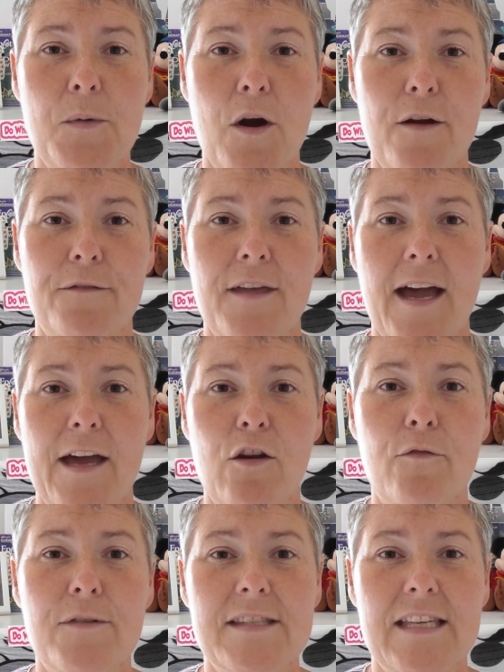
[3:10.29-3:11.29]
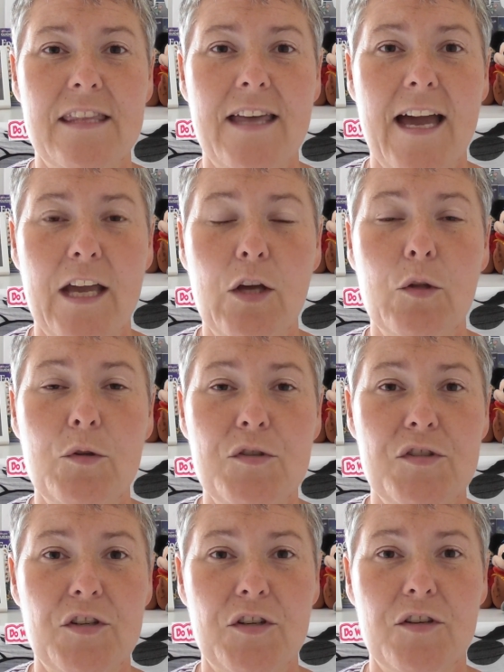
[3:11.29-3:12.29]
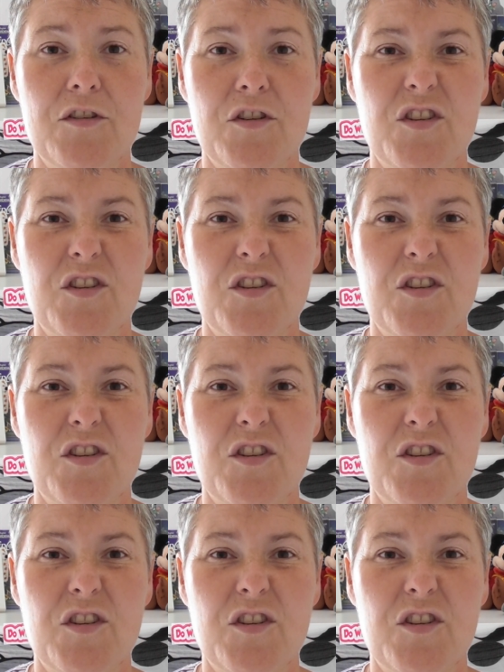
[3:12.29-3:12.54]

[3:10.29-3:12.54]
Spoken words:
part of that, and obviously that includes your